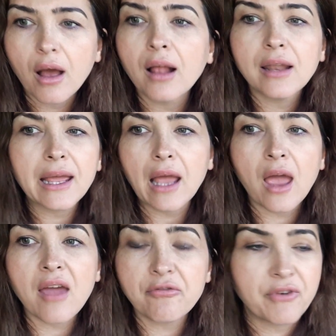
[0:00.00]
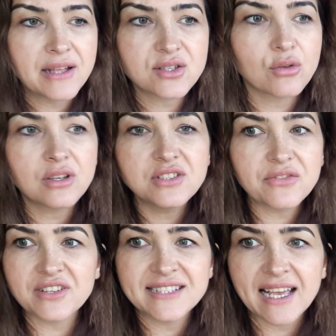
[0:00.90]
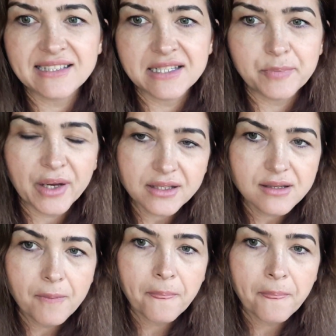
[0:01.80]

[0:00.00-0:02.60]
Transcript: I have friends all different sizes, but